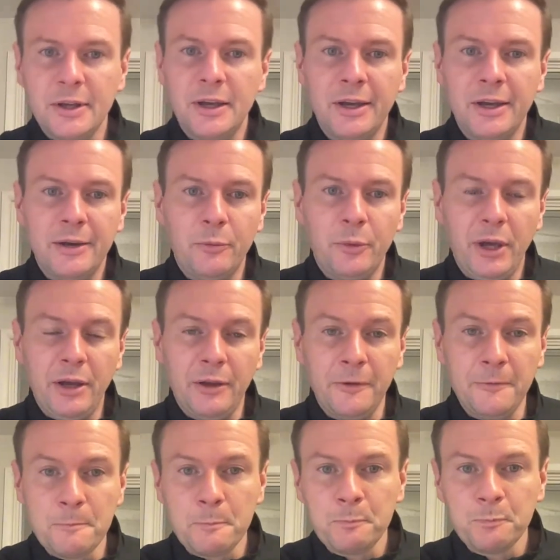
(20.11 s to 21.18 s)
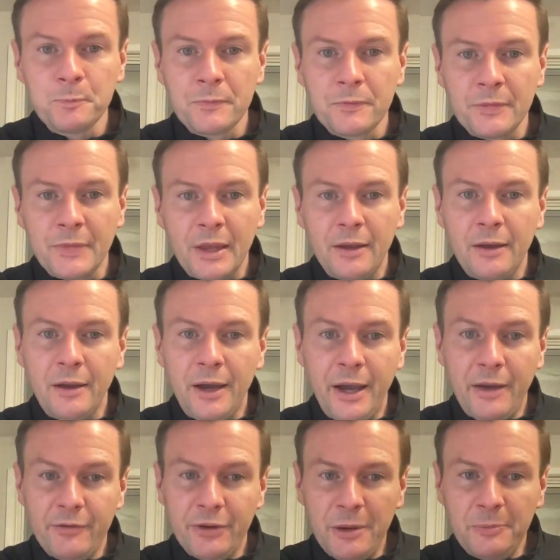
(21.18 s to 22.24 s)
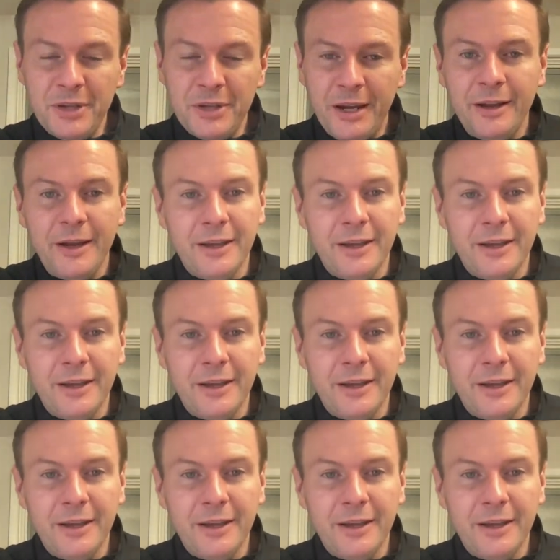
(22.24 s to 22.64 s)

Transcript: Well, I have an update.